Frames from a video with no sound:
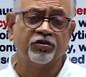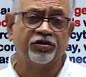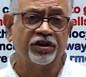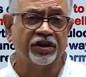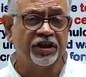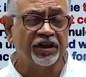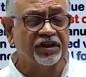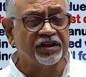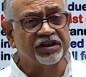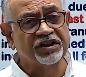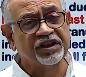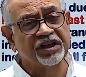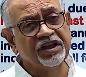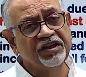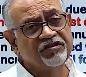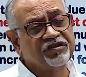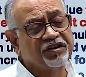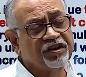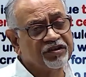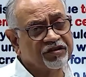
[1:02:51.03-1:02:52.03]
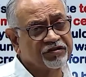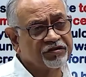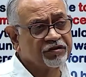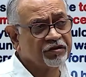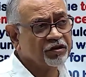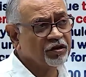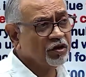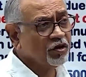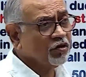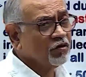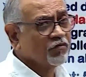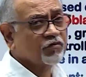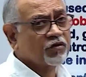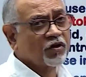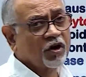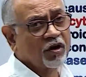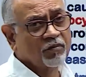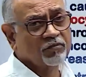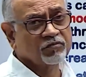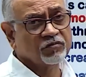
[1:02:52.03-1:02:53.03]
increases
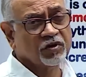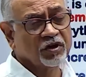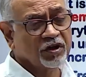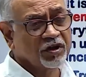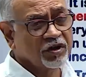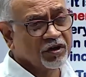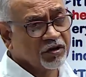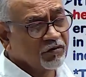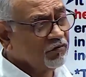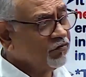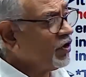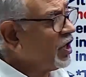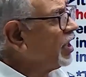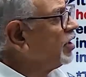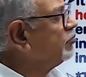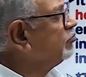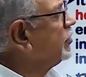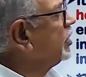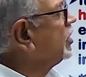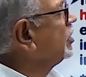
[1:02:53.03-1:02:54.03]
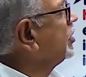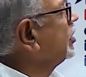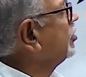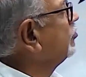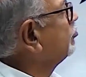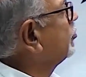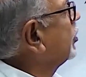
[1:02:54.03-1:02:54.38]
from 5 million per